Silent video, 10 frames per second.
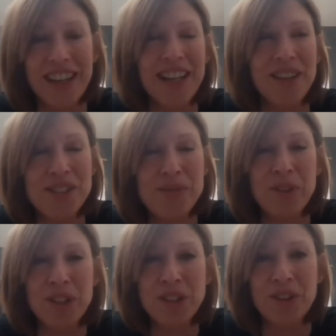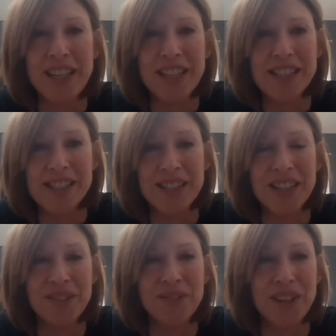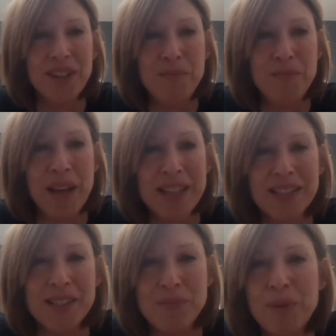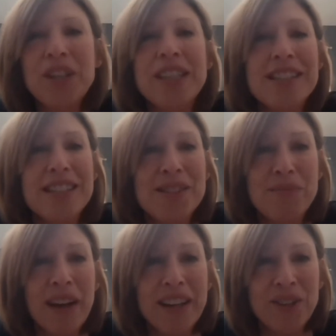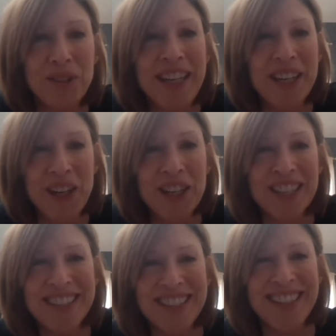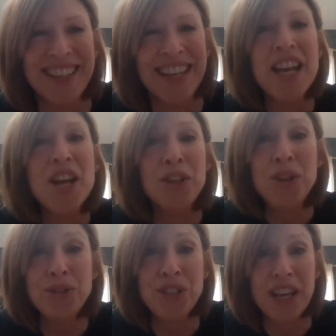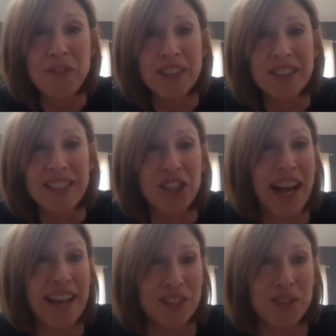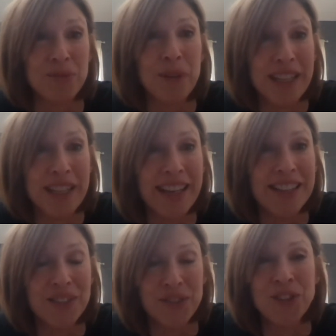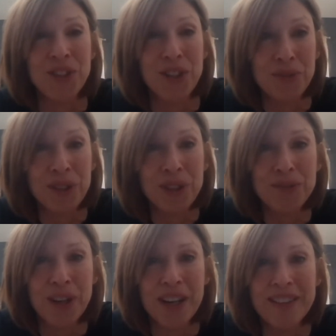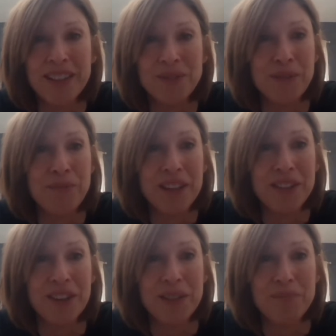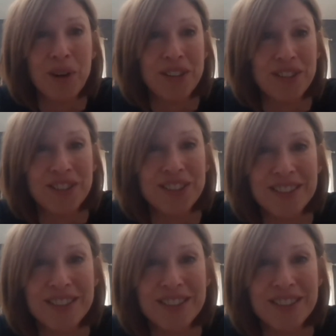and it was the greatest, one of the best experiences of my career. You definitely challenged me, that is for sure. I think we made great partners.